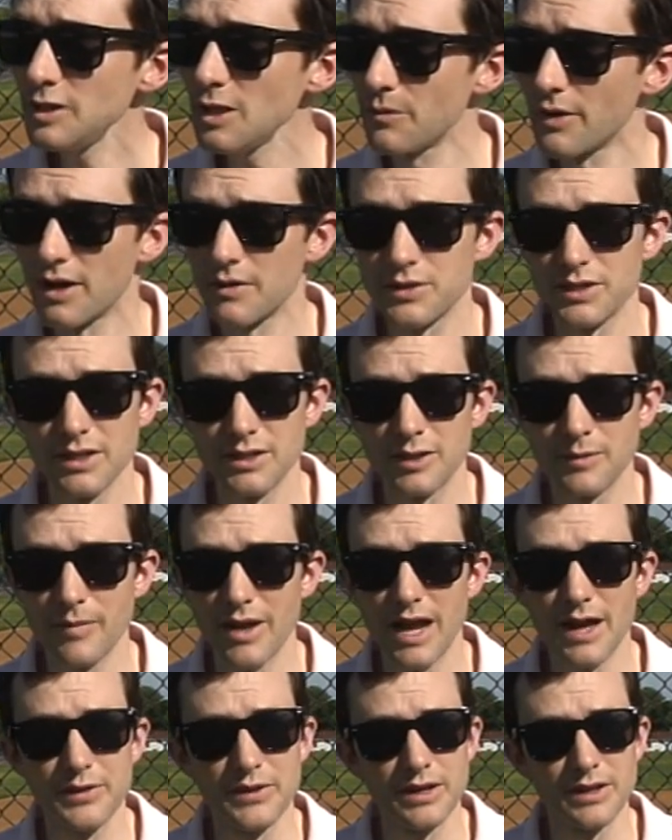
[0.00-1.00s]
when I was teaching
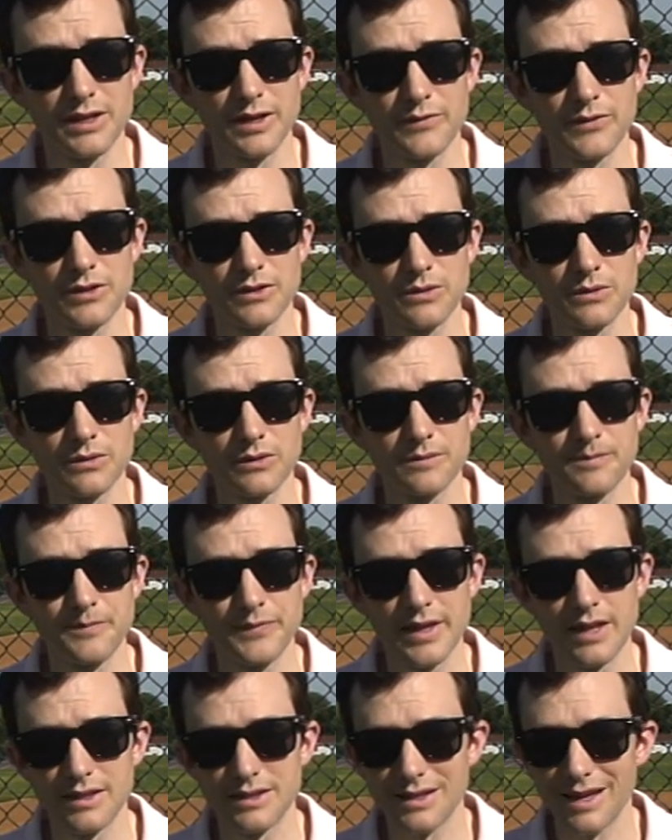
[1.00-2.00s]
math at a different school,
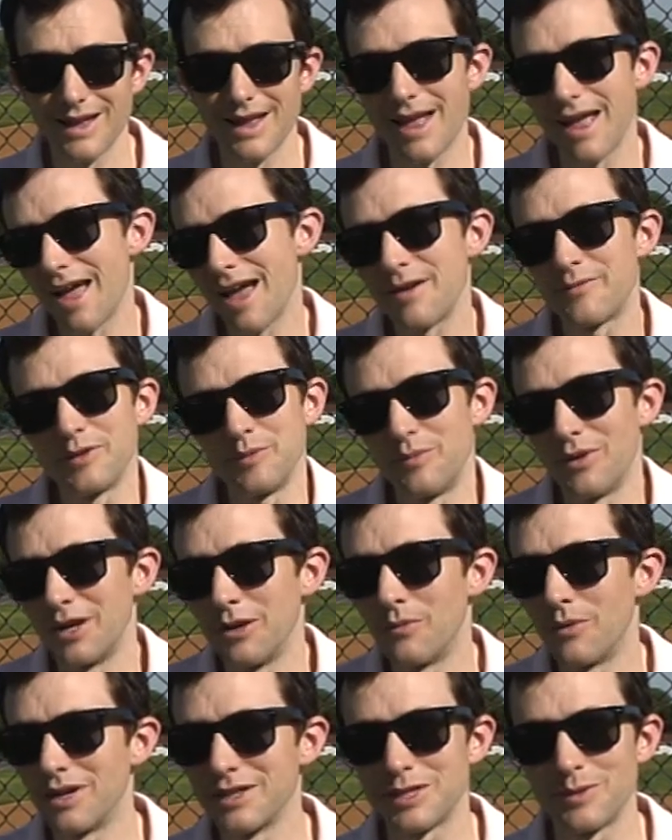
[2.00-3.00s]
everybody
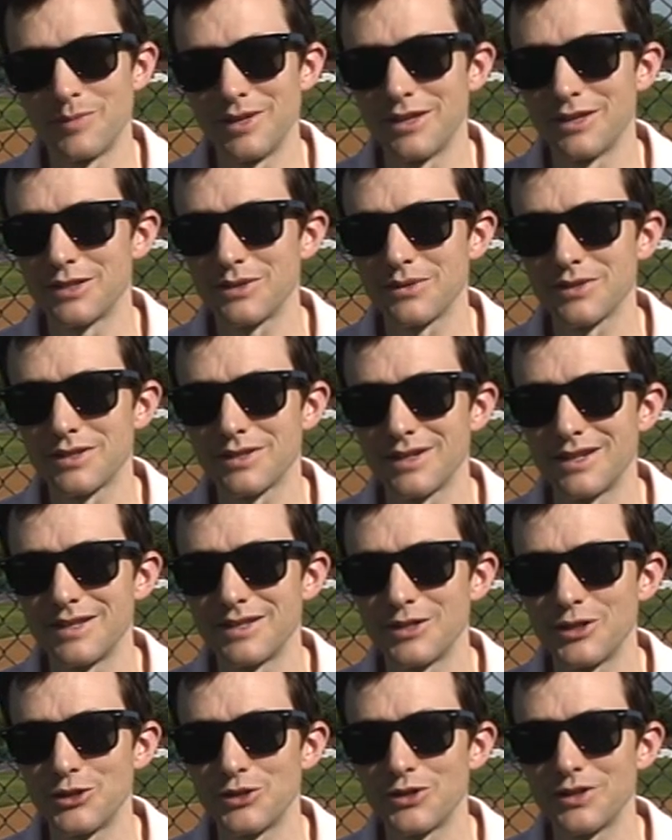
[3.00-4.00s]
wants to be the social studies
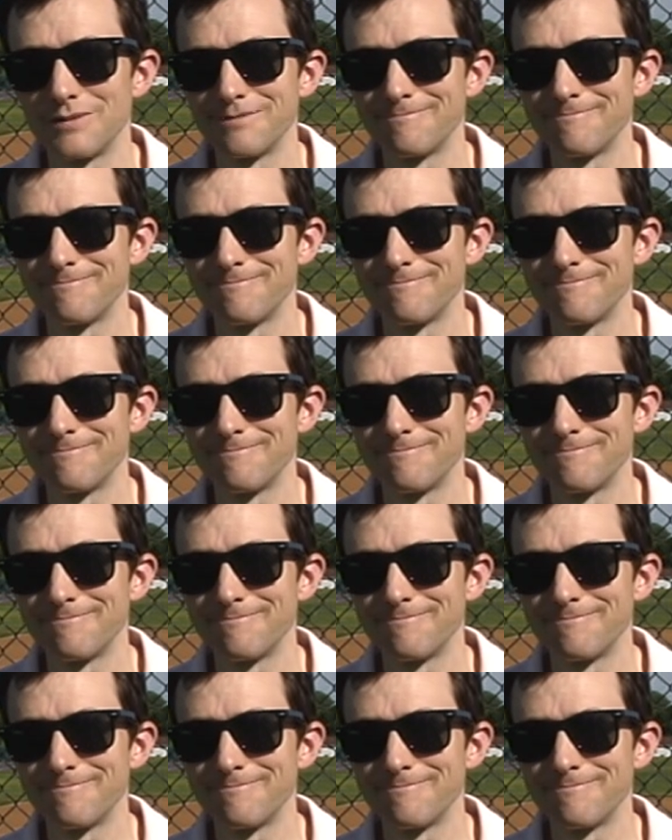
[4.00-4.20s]
teacher.